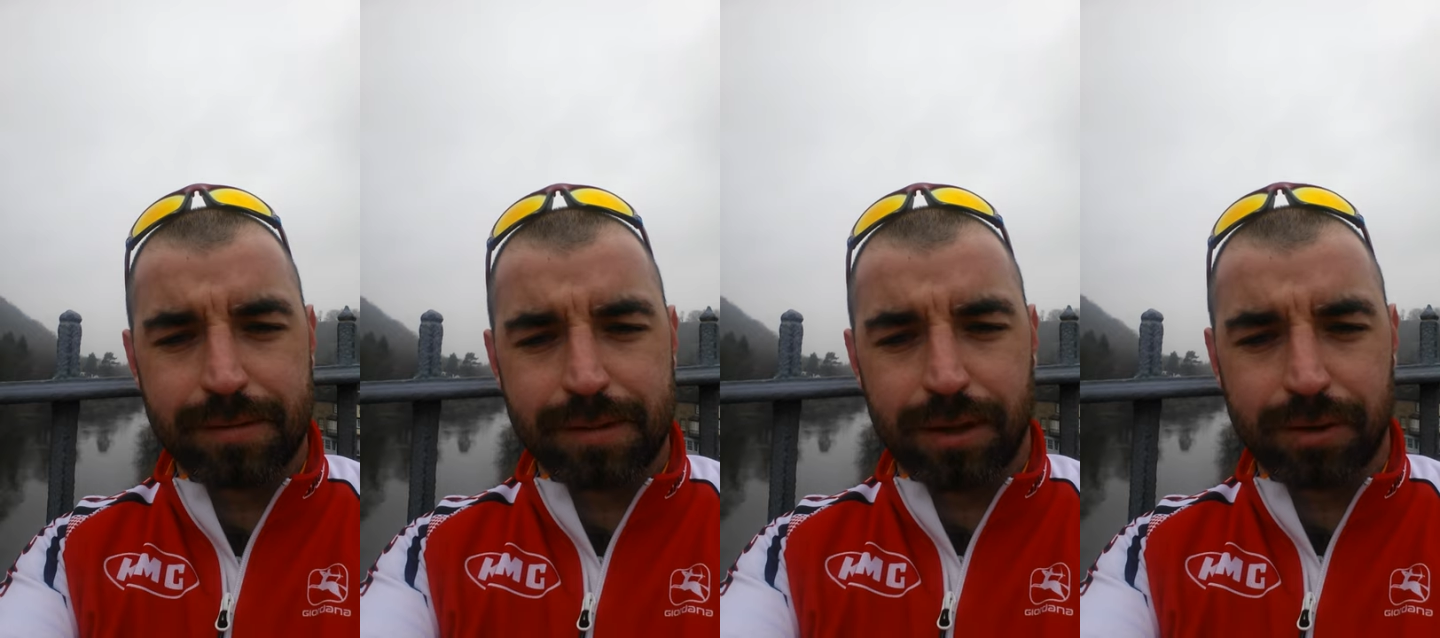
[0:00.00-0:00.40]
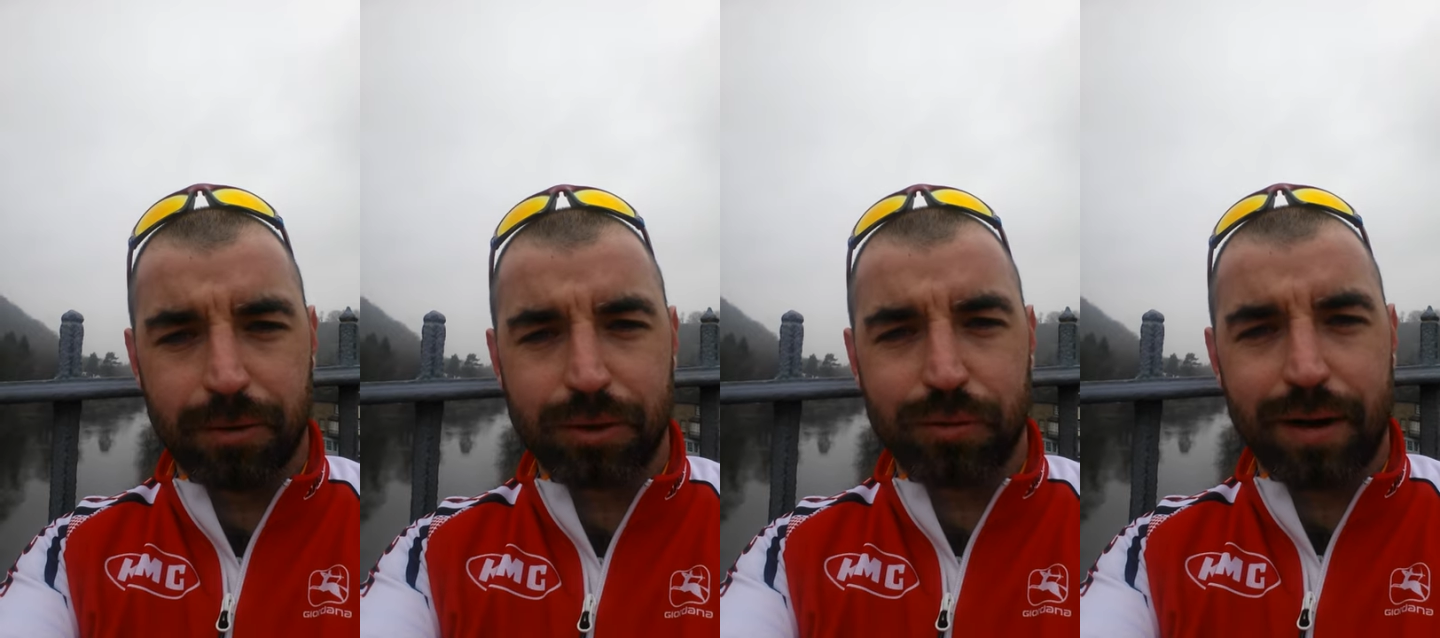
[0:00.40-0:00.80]
start to
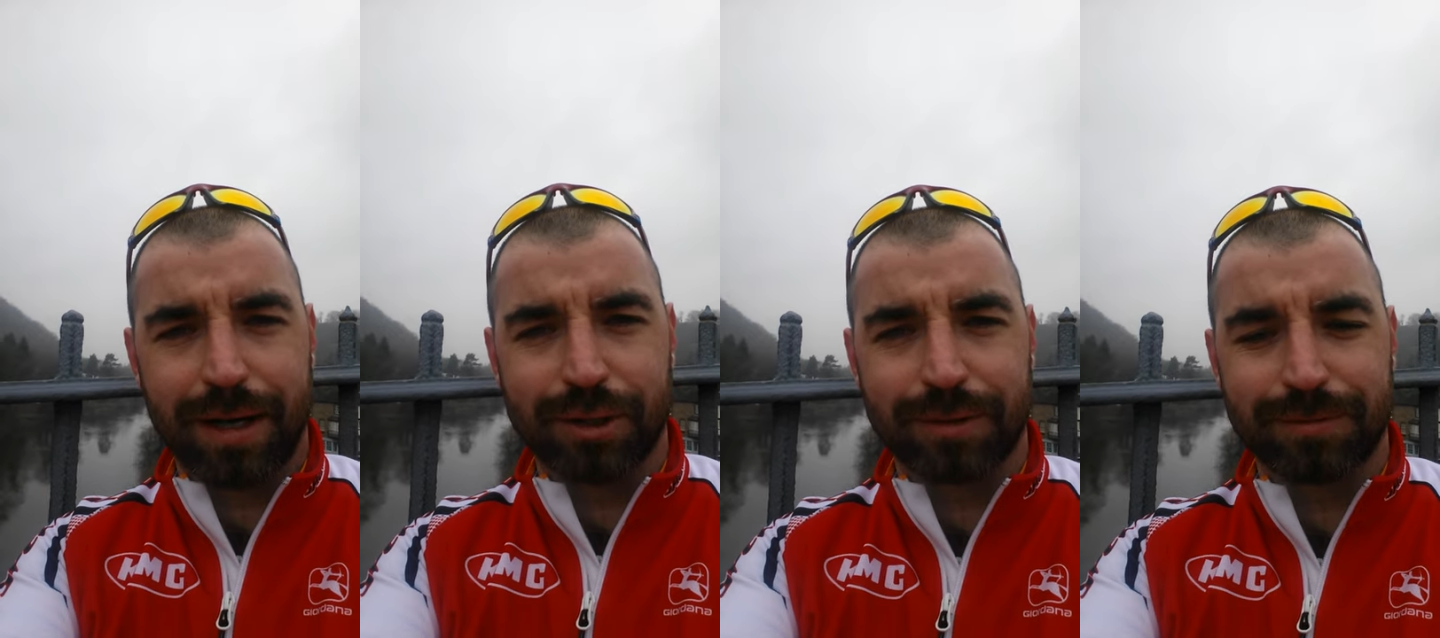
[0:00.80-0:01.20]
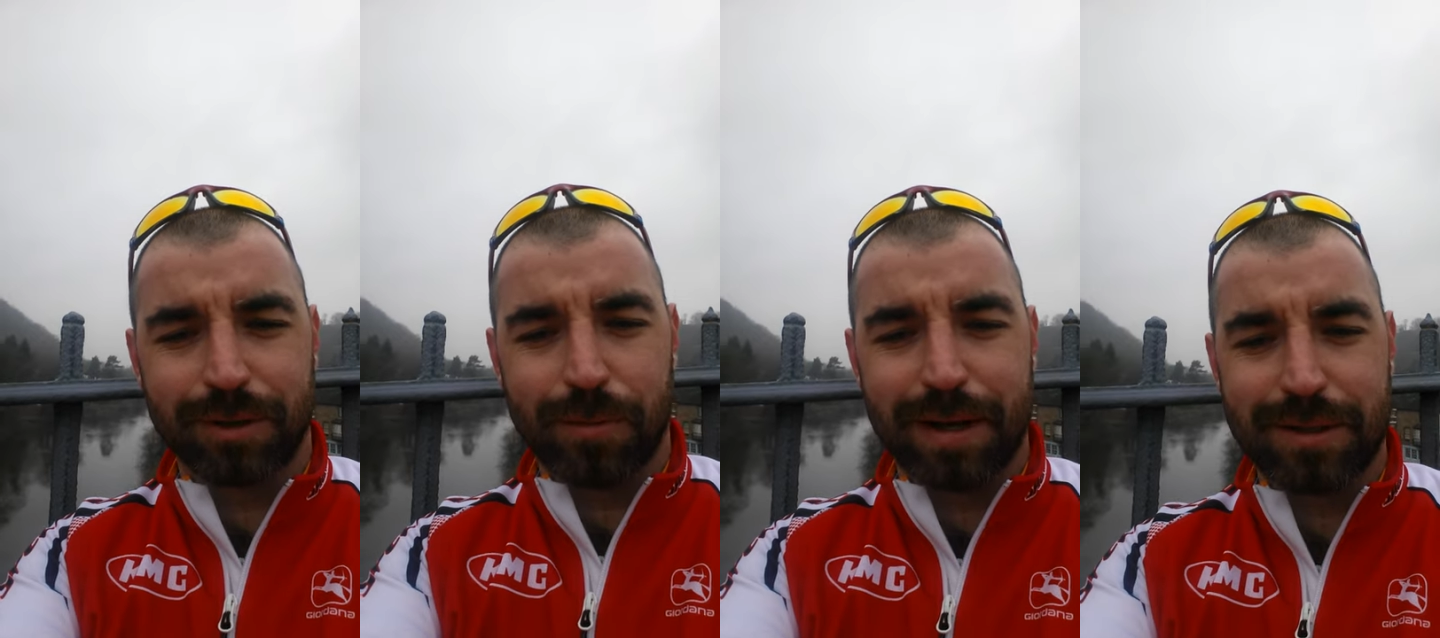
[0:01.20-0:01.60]
notice your reaction.
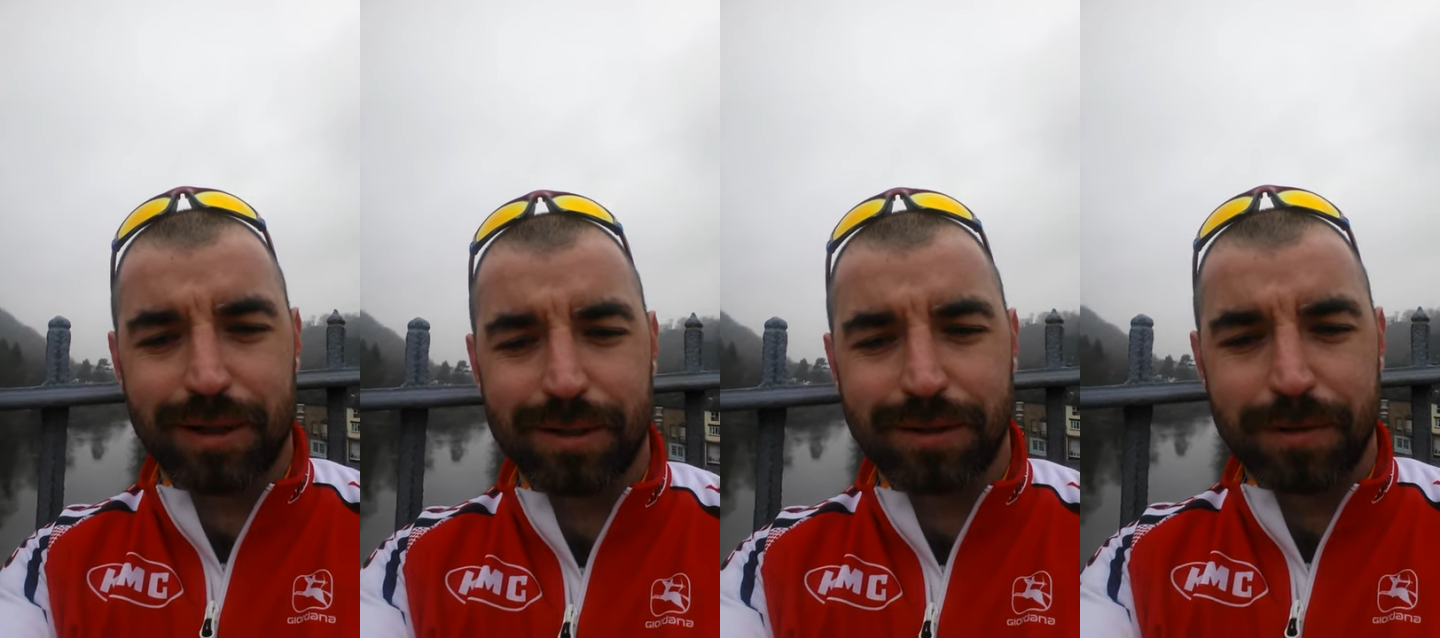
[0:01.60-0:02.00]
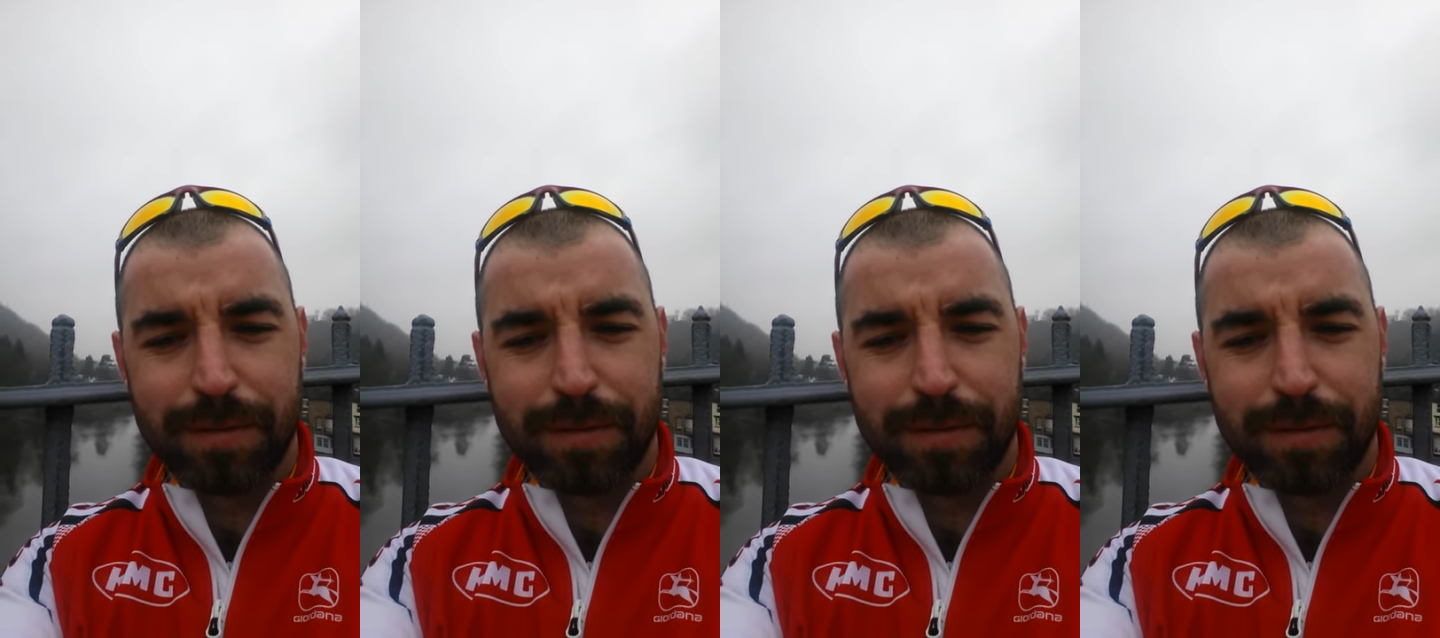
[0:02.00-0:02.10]
All the best, guys.